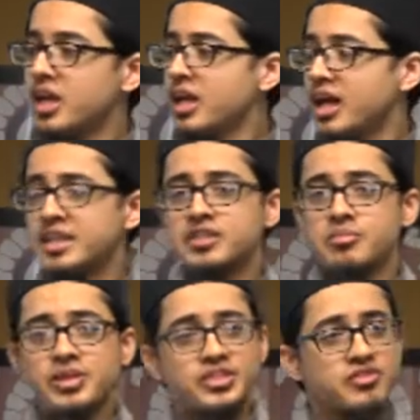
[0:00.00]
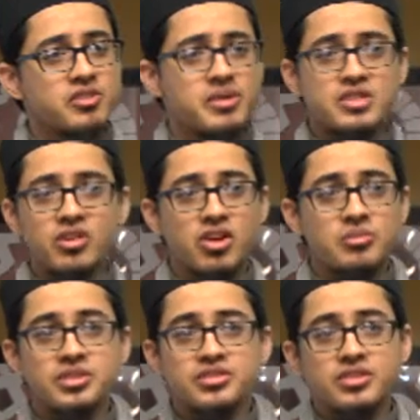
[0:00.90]
I need the best of the best
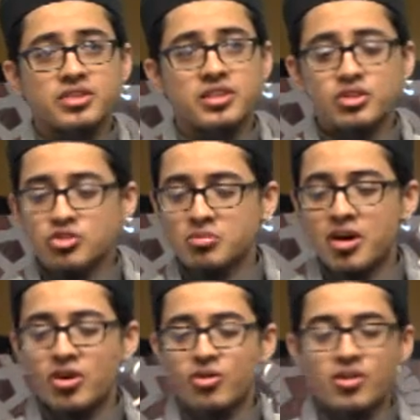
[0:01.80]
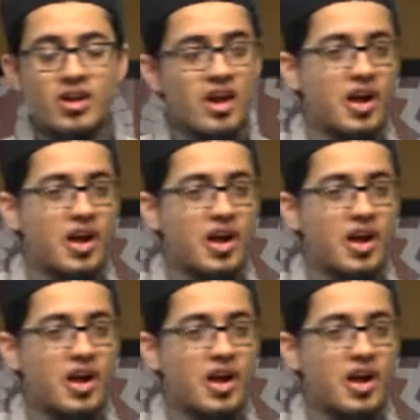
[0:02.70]
garment tomorrow.